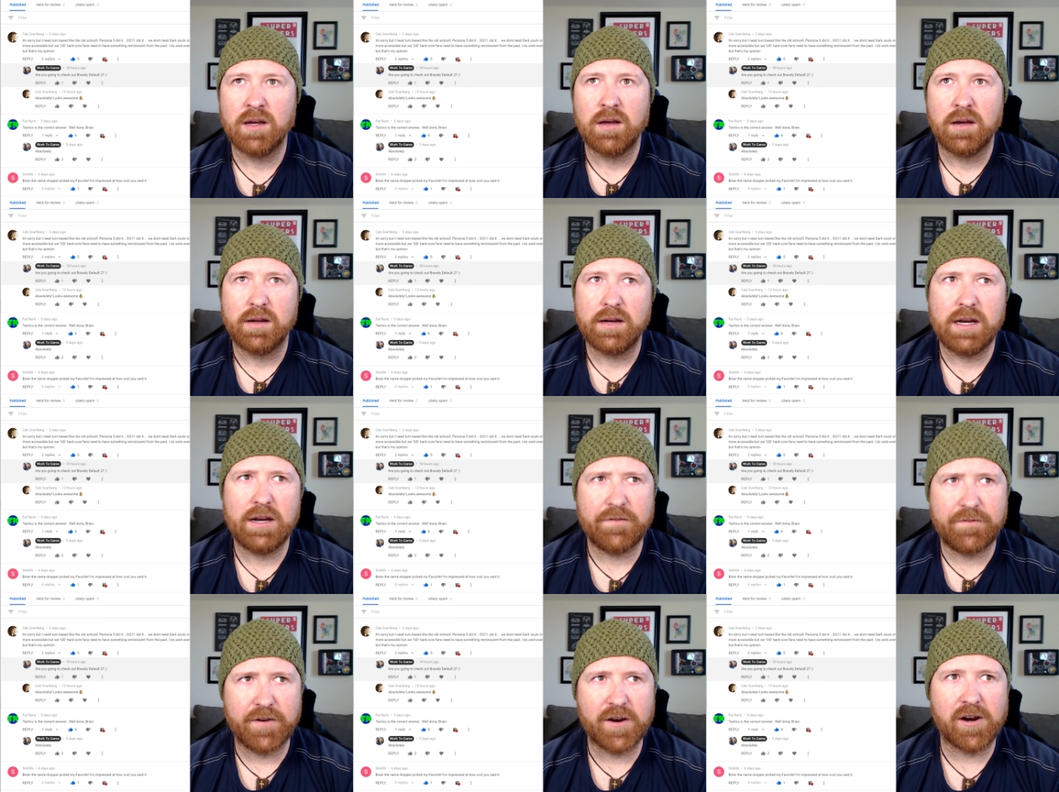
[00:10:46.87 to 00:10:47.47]
need
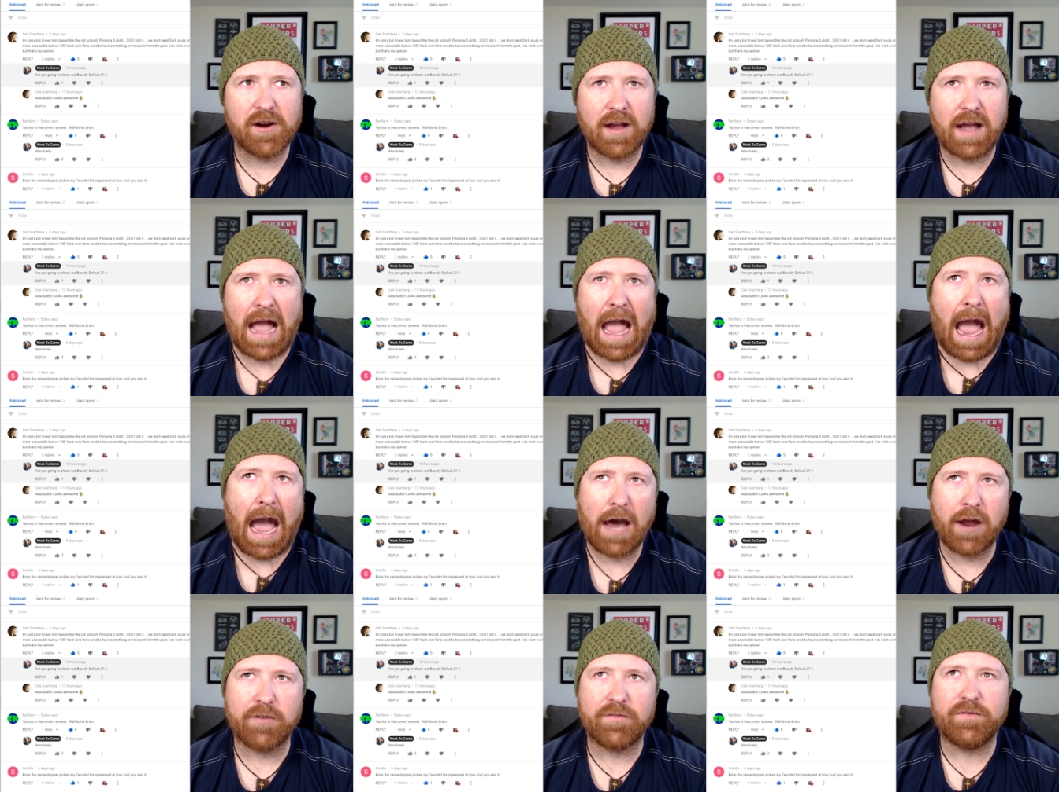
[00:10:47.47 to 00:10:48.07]
to figure out
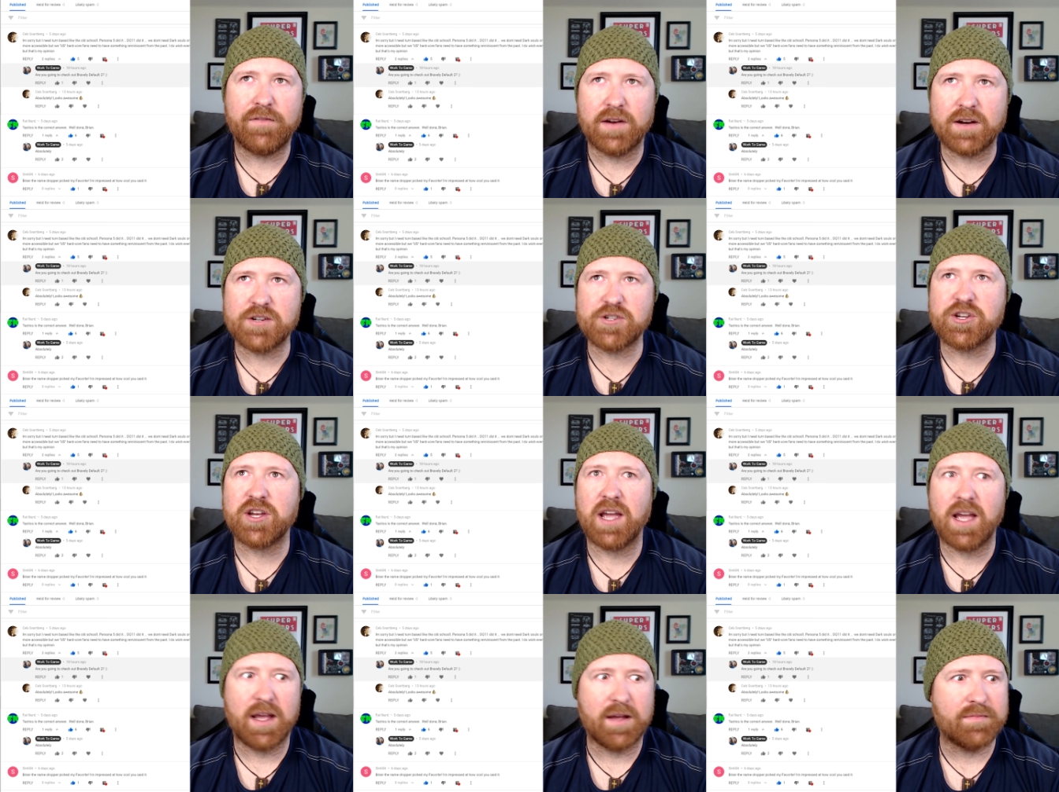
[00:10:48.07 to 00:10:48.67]
how to finish
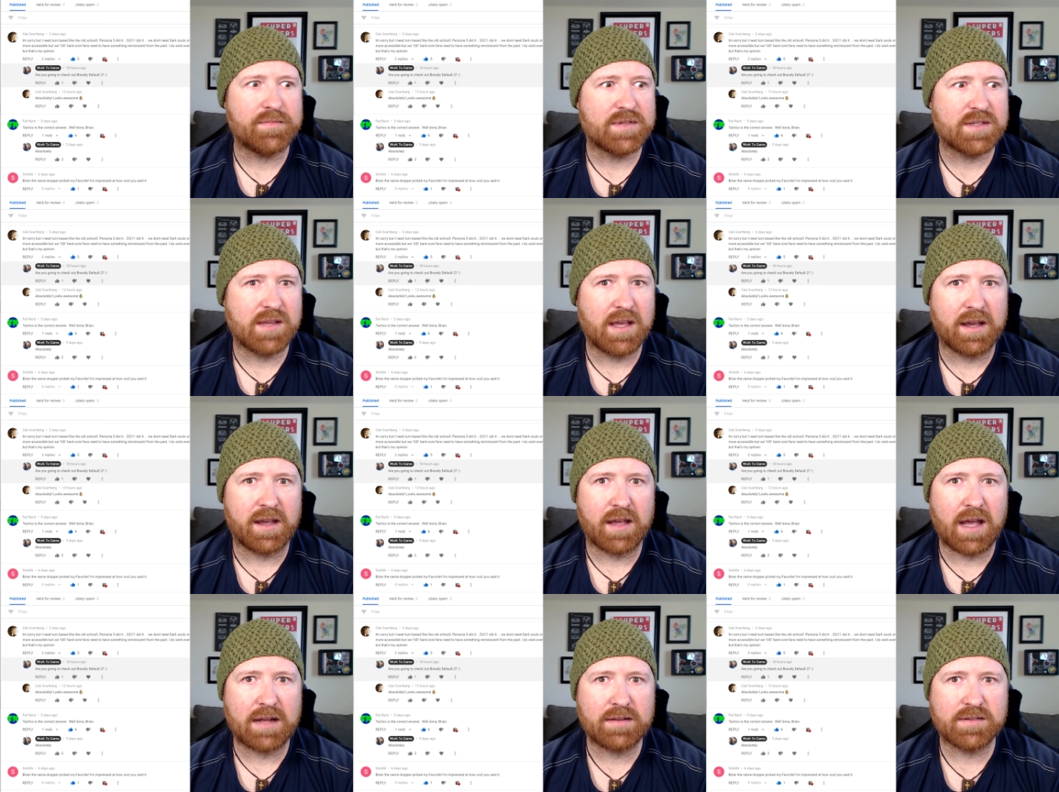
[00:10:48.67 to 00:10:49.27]
games
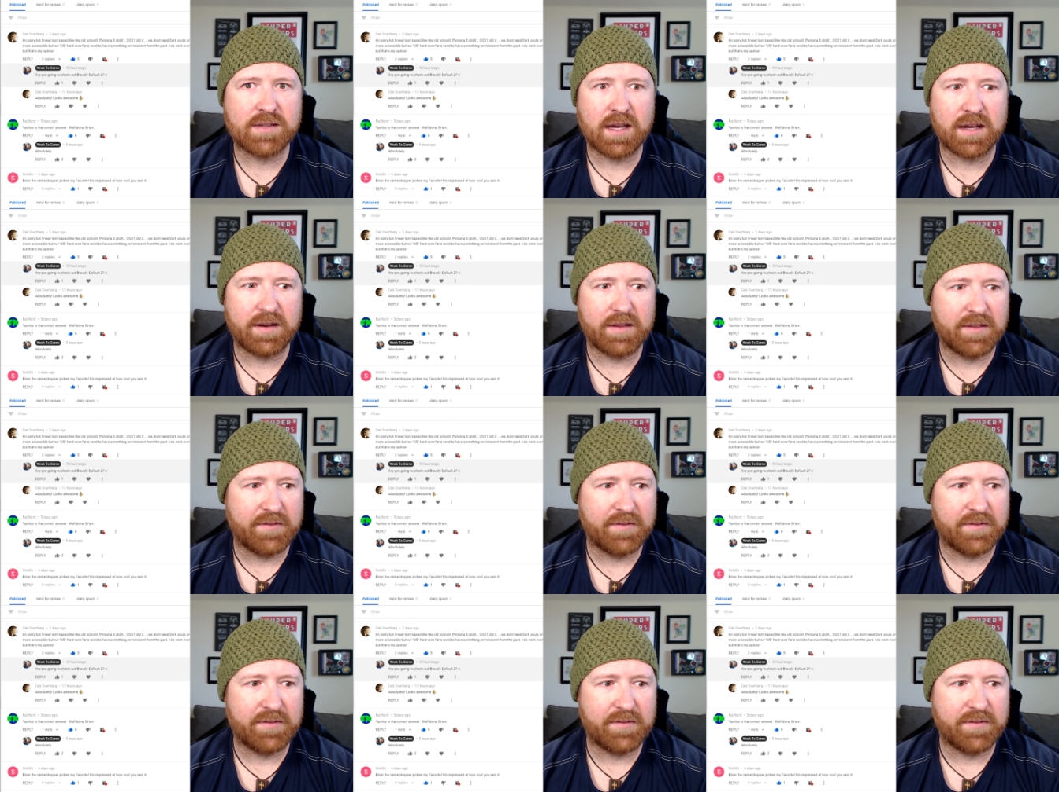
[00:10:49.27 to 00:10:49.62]
like outside of